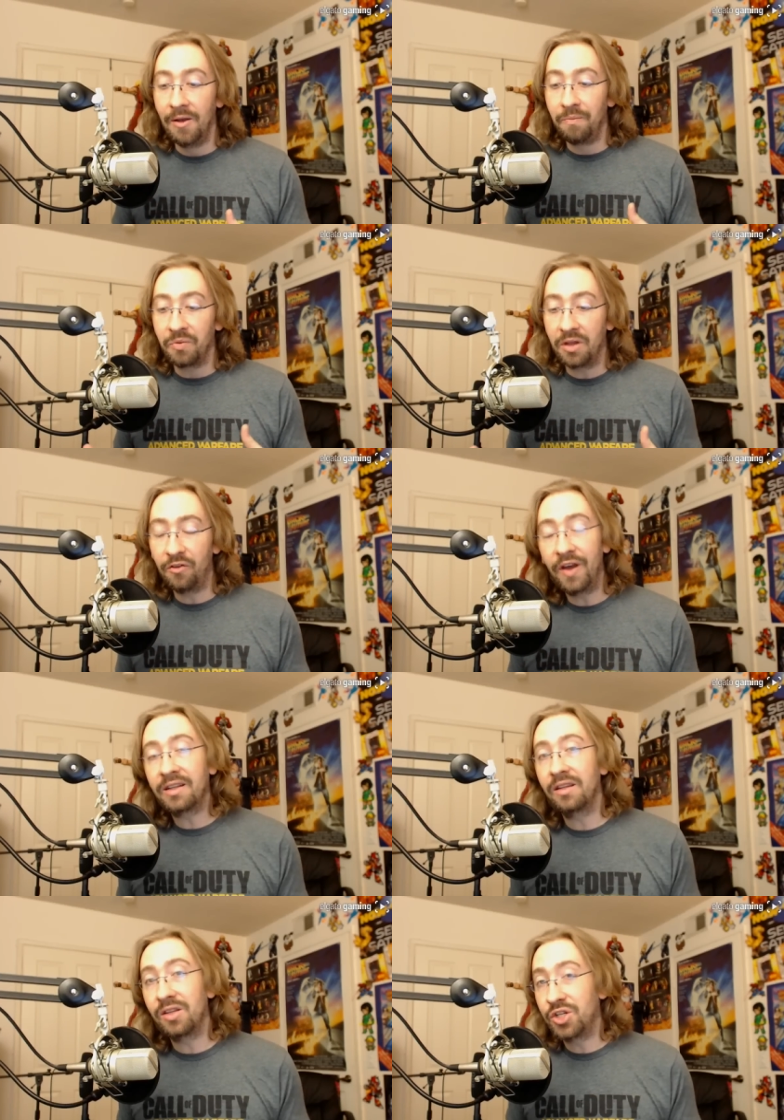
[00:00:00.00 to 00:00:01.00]
the fact
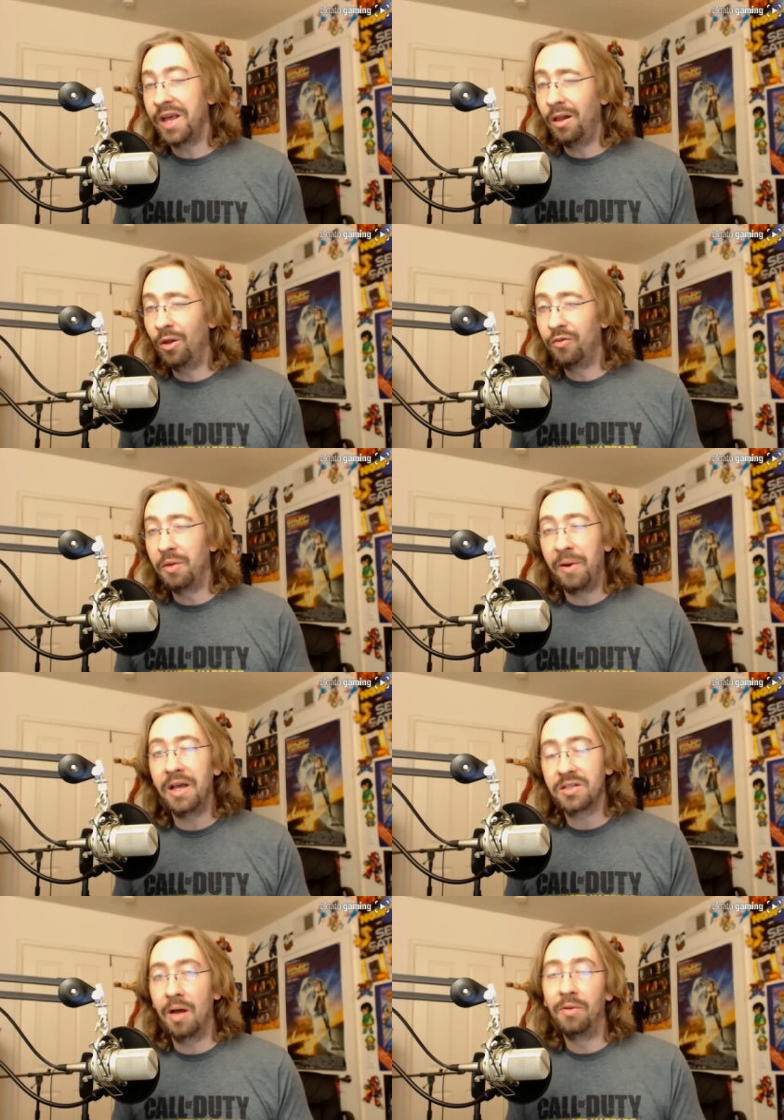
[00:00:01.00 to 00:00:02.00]
that the channel over the
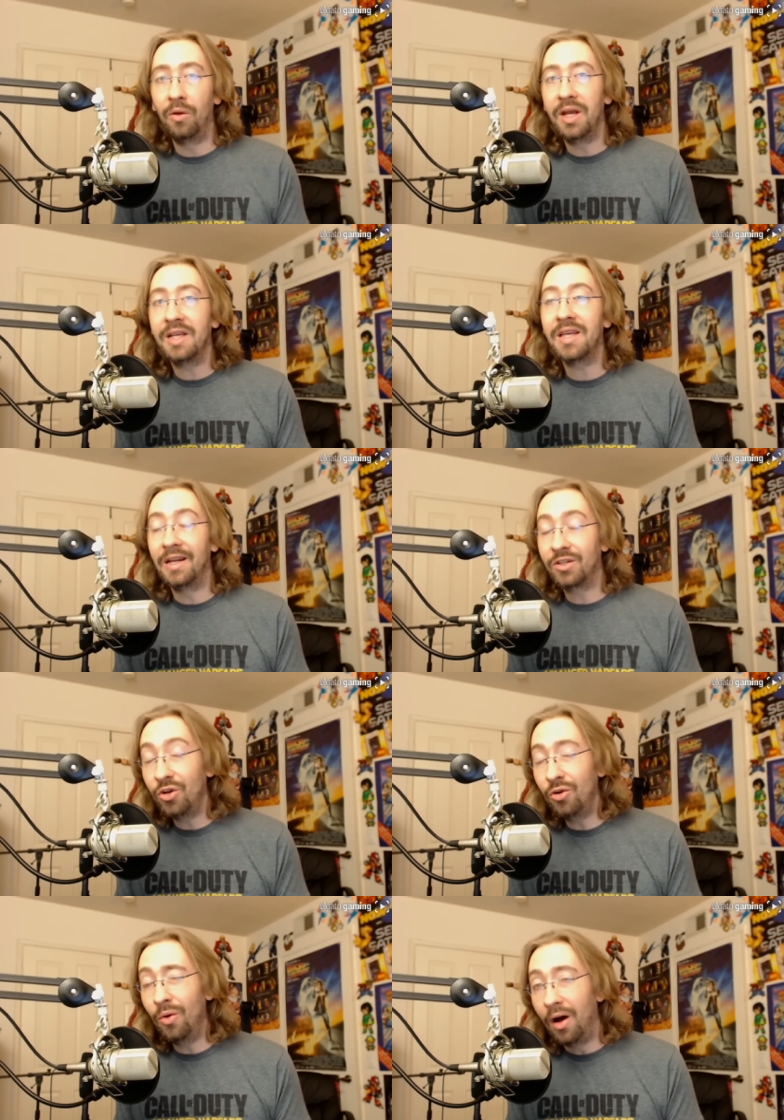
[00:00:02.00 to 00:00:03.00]
past couple of weeks hit
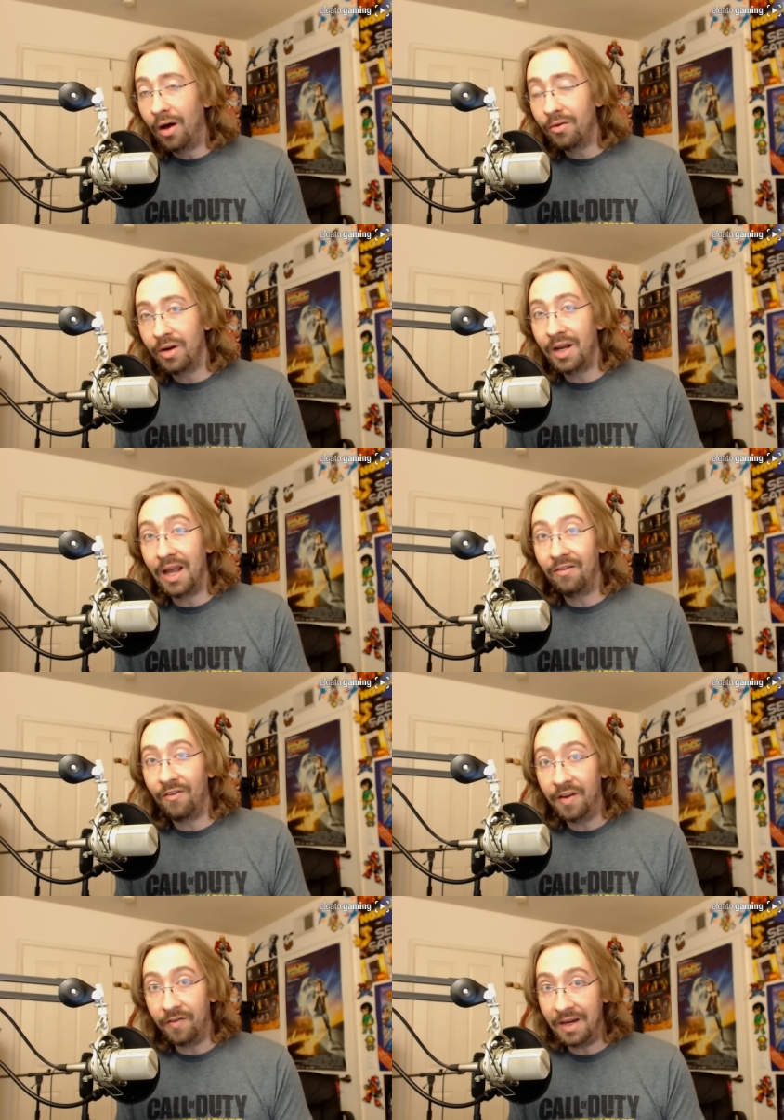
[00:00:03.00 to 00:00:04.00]

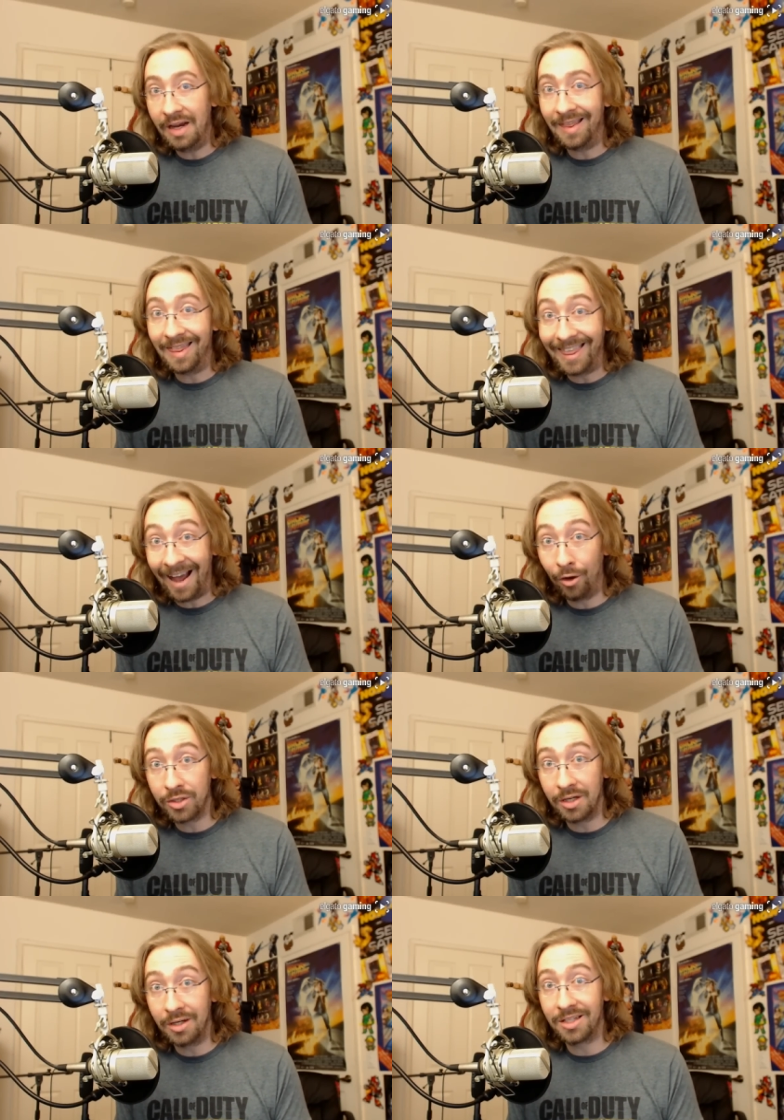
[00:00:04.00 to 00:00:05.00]

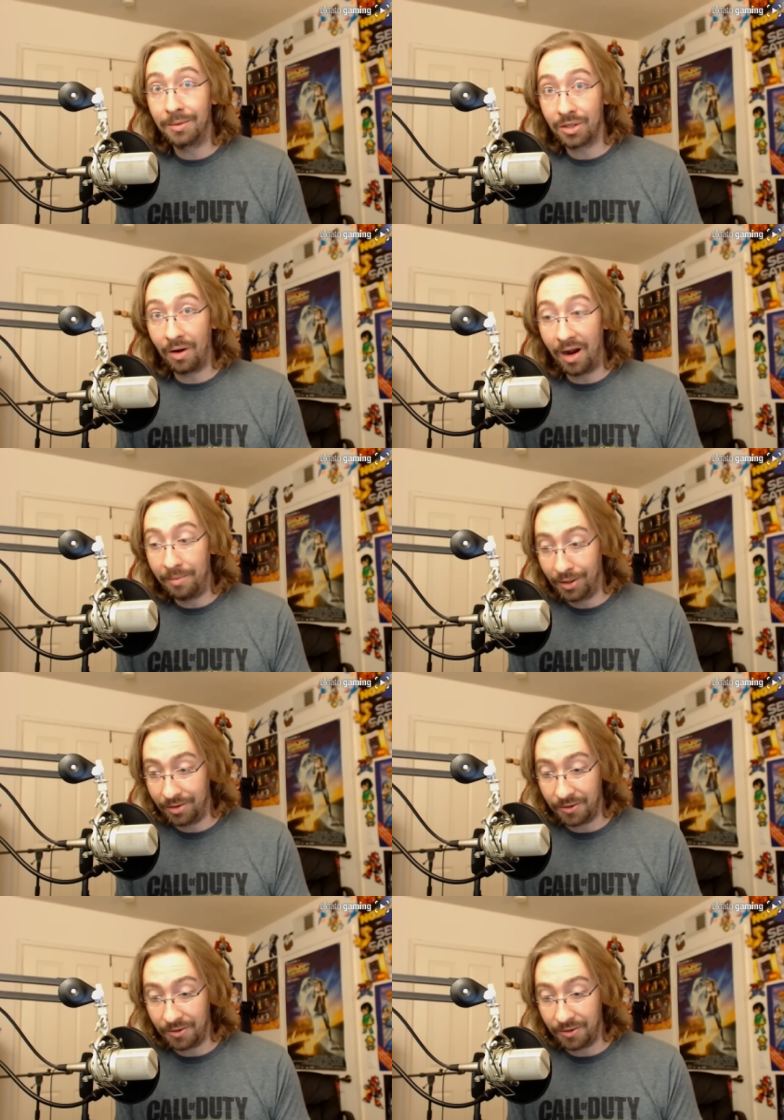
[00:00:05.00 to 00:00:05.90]
250,000 subscribers.